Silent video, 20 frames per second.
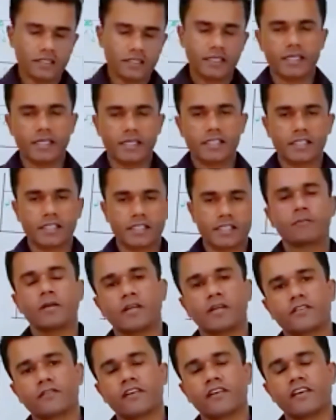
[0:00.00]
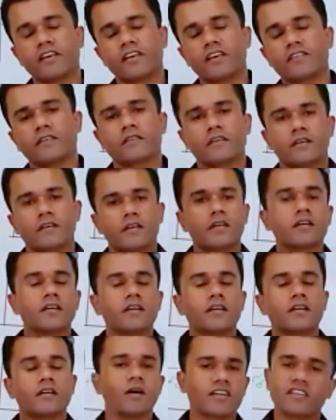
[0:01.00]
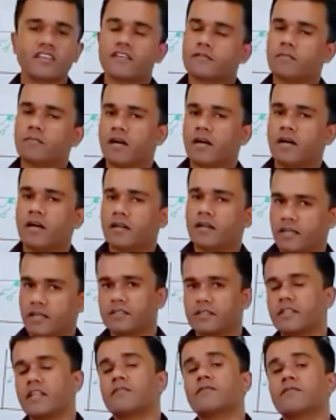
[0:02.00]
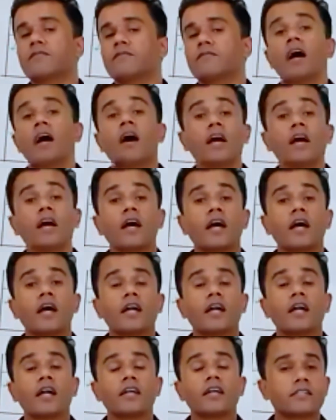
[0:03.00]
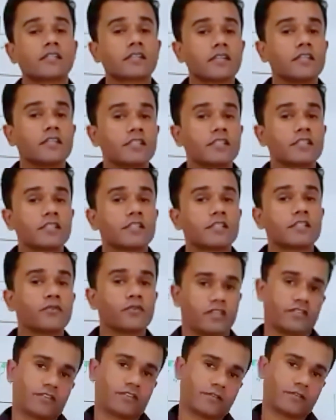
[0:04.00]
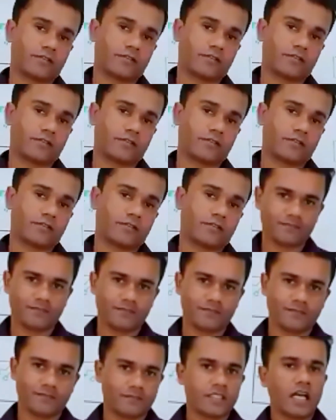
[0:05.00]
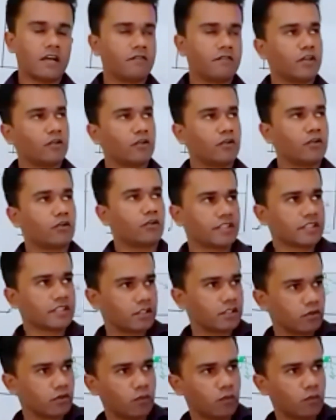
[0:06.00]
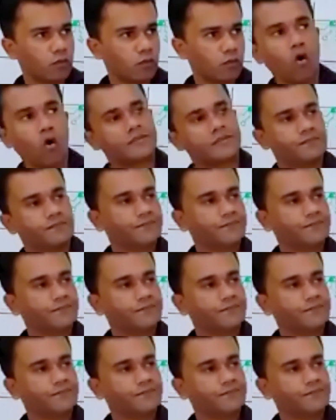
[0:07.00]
there are some empty spaces among these particles. Then we are discontinuous. When you consider your wall,